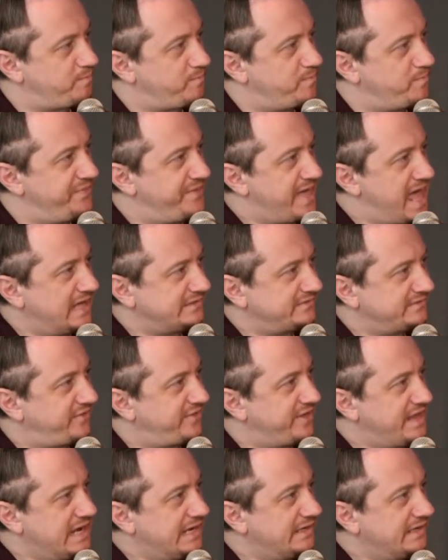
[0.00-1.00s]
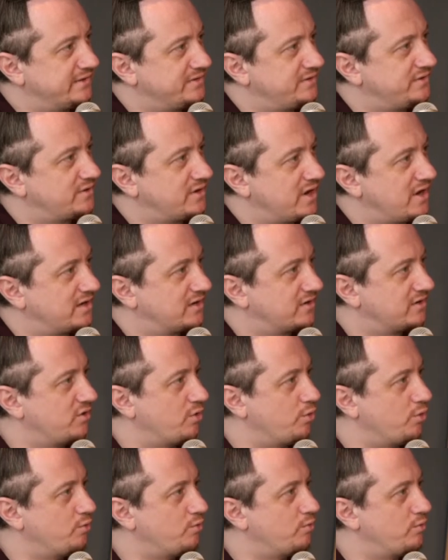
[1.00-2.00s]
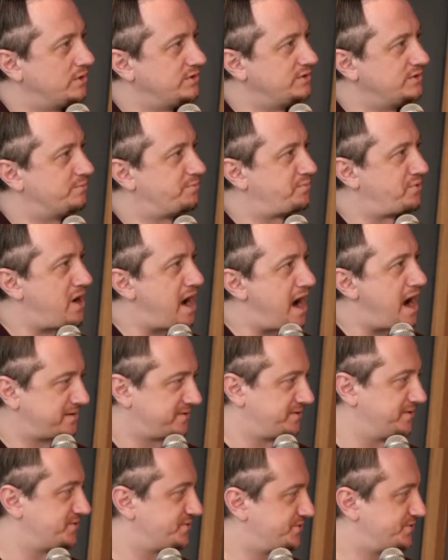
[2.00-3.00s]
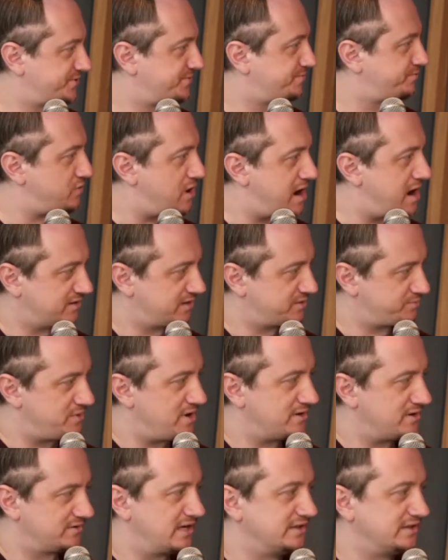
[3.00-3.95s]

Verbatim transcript: that thing that you kind of go and you practice, practice, practice.